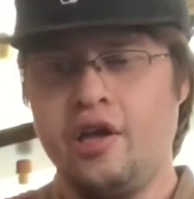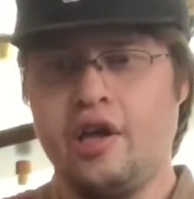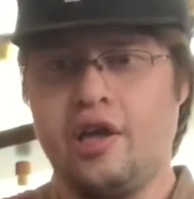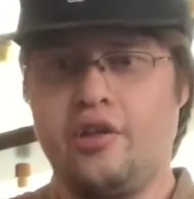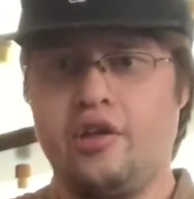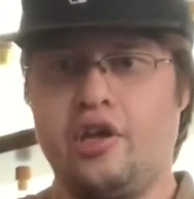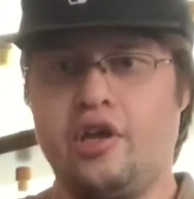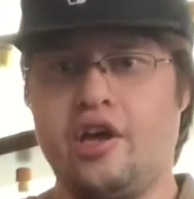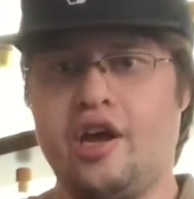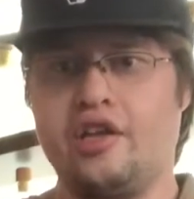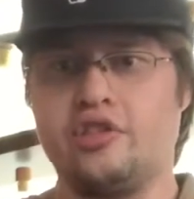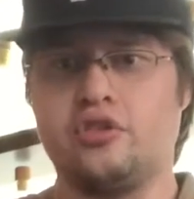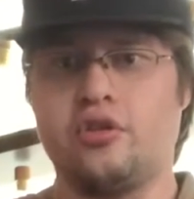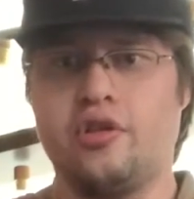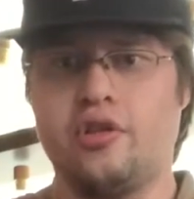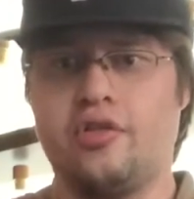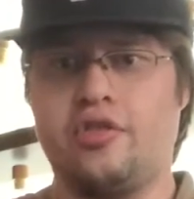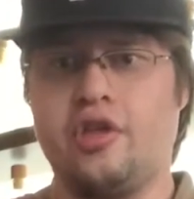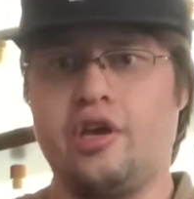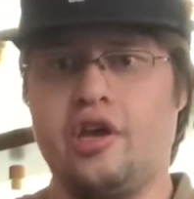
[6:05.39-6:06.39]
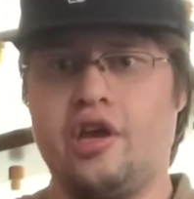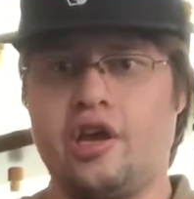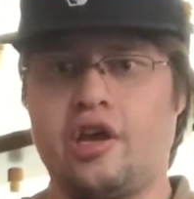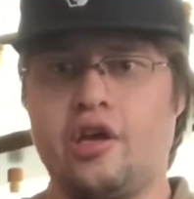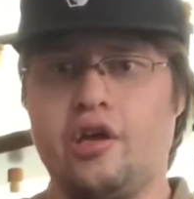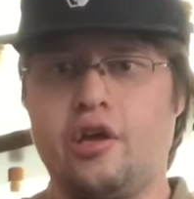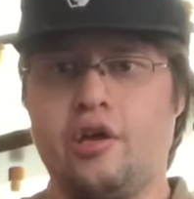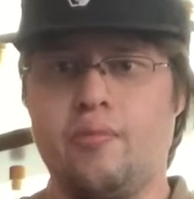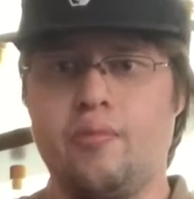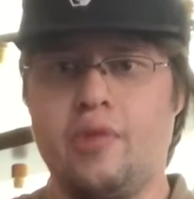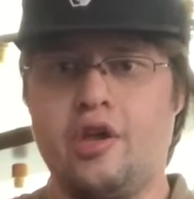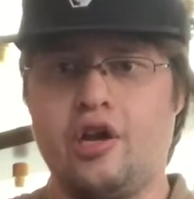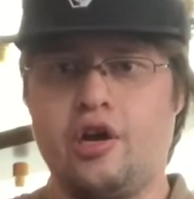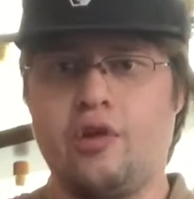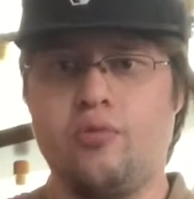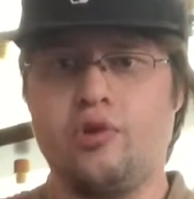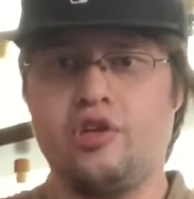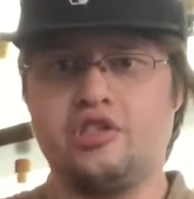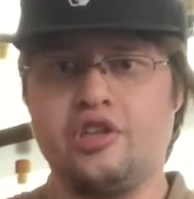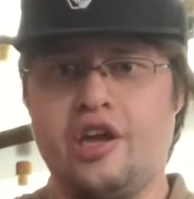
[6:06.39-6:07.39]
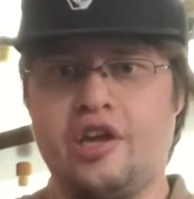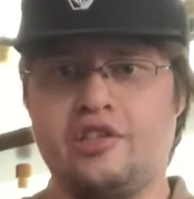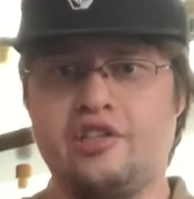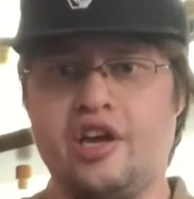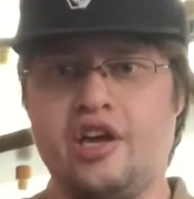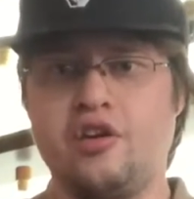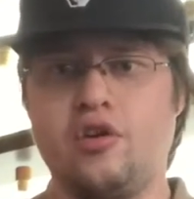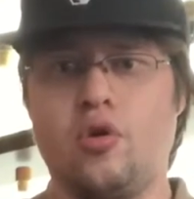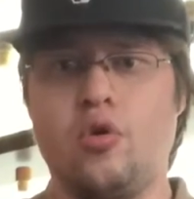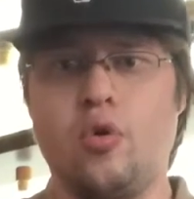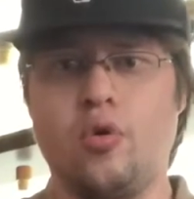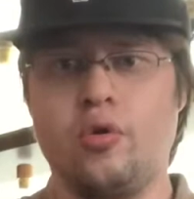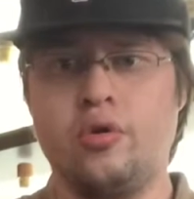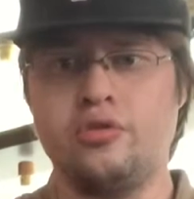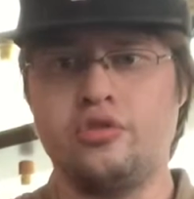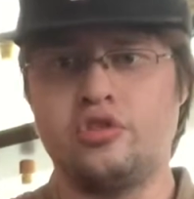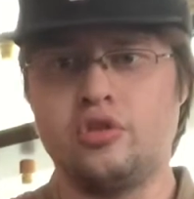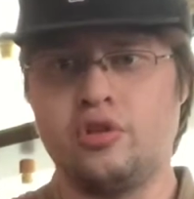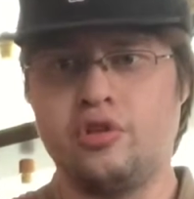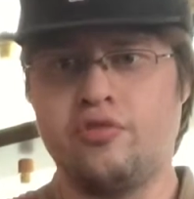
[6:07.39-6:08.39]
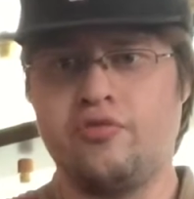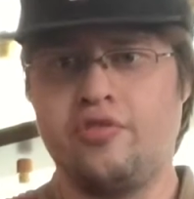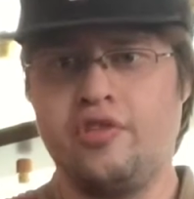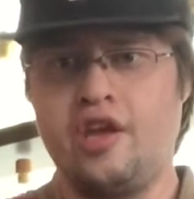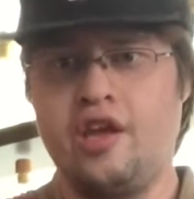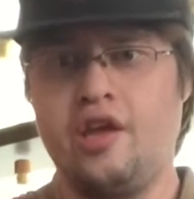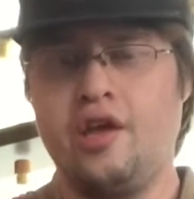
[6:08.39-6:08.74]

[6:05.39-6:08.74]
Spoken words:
and then you got sort of the thin neck emitter, which I tend to hold sort of